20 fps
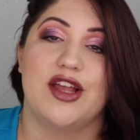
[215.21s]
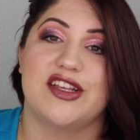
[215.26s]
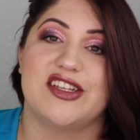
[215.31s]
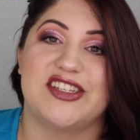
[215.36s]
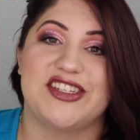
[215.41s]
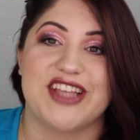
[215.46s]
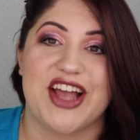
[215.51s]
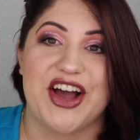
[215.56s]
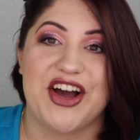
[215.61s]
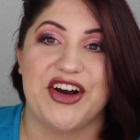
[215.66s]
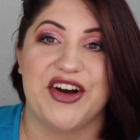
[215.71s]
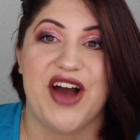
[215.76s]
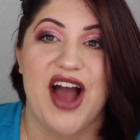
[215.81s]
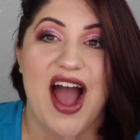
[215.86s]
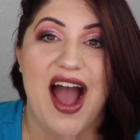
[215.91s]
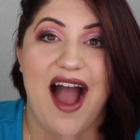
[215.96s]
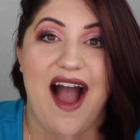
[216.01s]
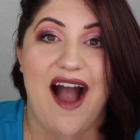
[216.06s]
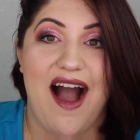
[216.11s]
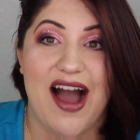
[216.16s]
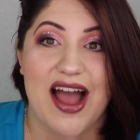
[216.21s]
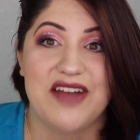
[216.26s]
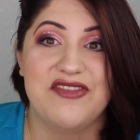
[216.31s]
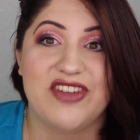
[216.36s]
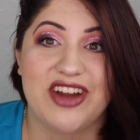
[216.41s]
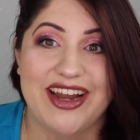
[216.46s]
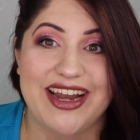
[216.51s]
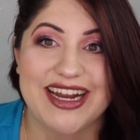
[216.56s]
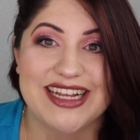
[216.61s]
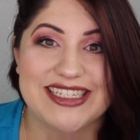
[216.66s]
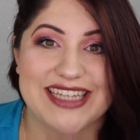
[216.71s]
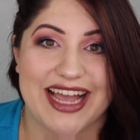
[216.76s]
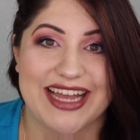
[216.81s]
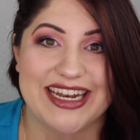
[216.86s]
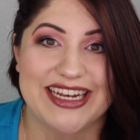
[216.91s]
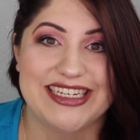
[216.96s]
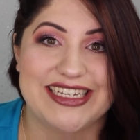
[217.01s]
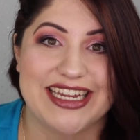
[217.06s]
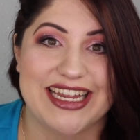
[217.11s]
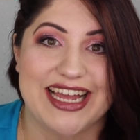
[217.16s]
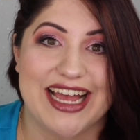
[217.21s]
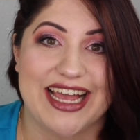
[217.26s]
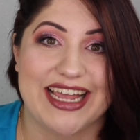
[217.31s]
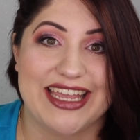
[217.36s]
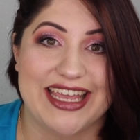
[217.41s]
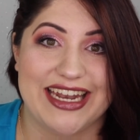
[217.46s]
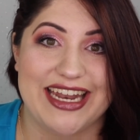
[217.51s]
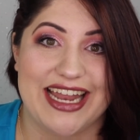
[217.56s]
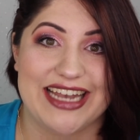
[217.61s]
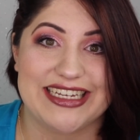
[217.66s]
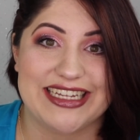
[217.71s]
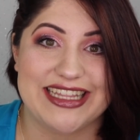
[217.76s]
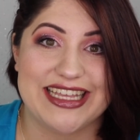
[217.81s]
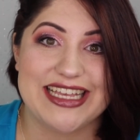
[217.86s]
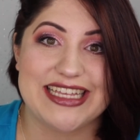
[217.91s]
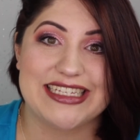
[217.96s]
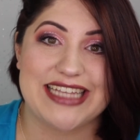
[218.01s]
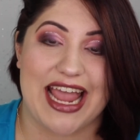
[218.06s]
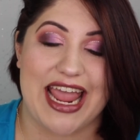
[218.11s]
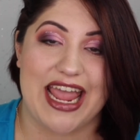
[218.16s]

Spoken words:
So I'm very excited to get into this,